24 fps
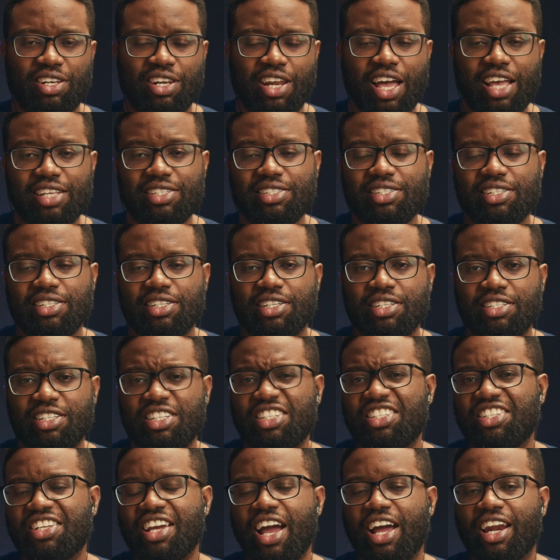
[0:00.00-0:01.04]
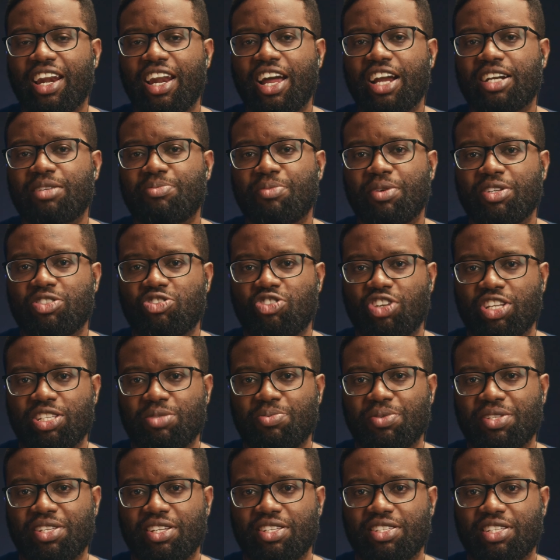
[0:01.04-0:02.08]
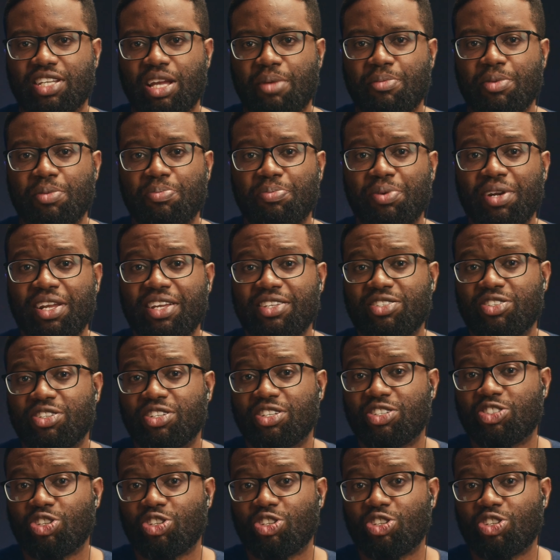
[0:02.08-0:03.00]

Lastly, the DJI and Lark Max transmitters can be placed on the